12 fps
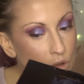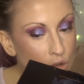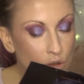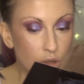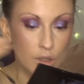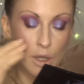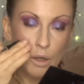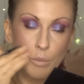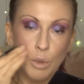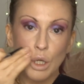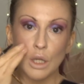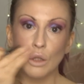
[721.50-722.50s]
just kind
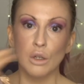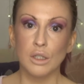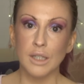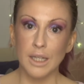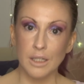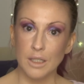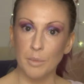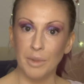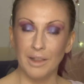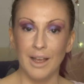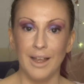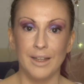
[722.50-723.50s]
of putting those into
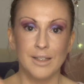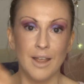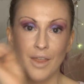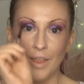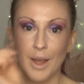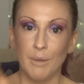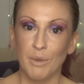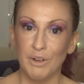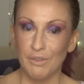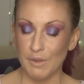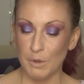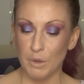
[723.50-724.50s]
place and then I'm going
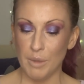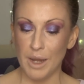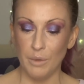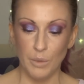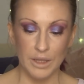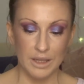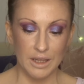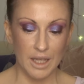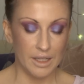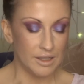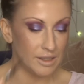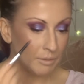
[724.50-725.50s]
to fill them in with
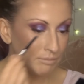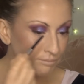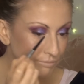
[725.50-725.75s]
this